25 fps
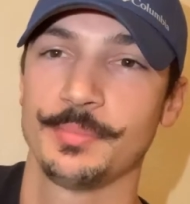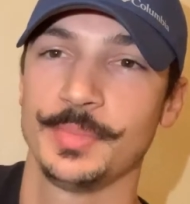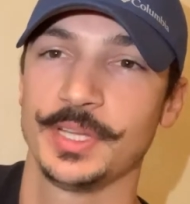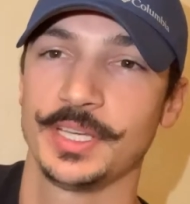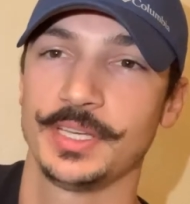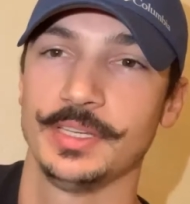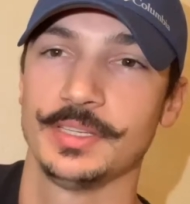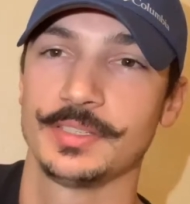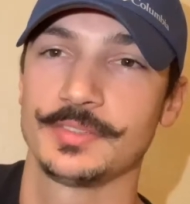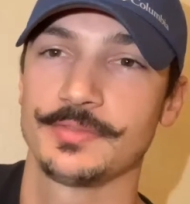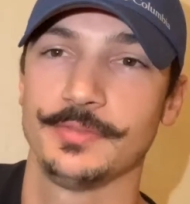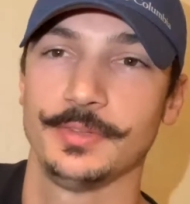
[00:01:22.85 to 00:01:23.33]

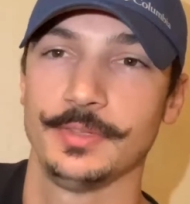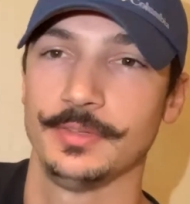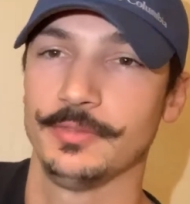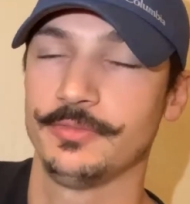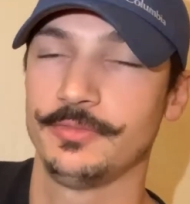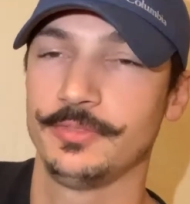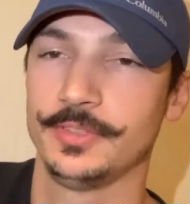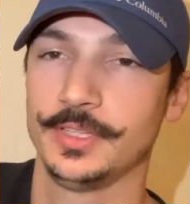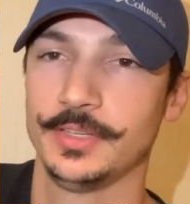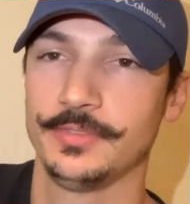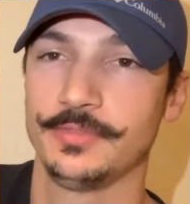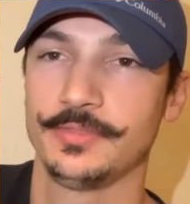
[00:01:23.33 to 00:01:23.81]
Mickey is full of
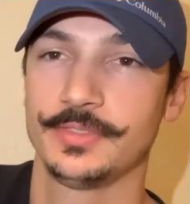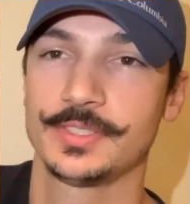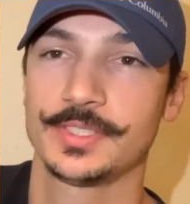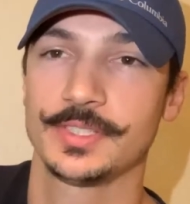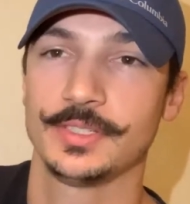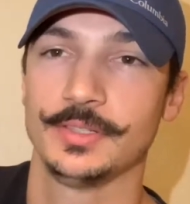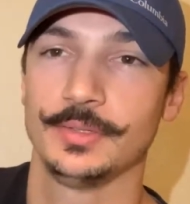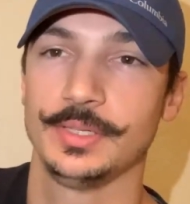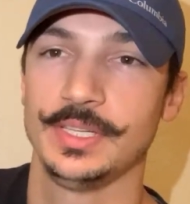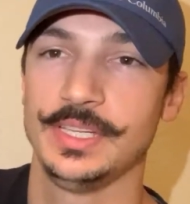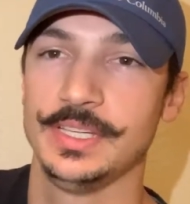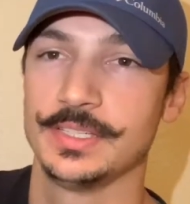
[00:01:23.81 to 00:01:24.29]
fluff,
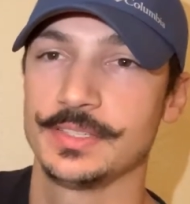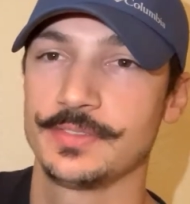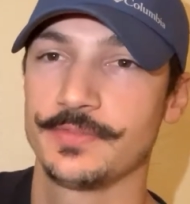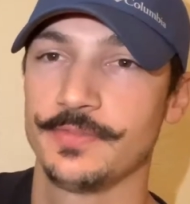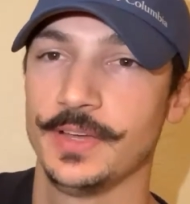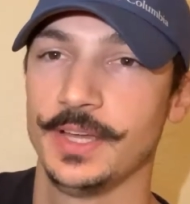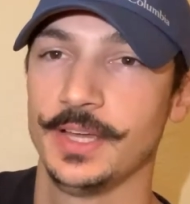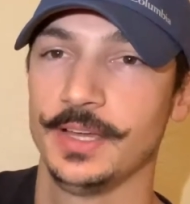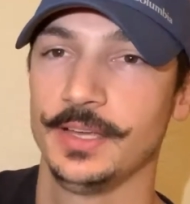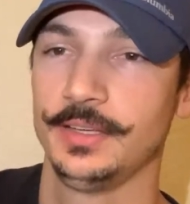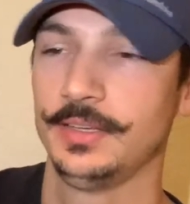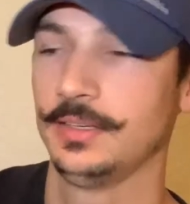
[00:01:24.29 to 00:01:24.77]
so he is
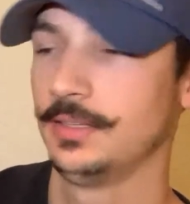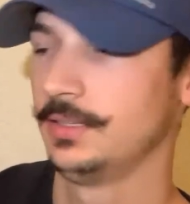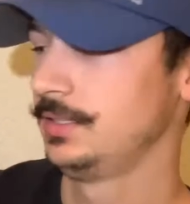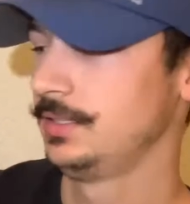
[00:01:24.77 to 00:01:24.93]
fine.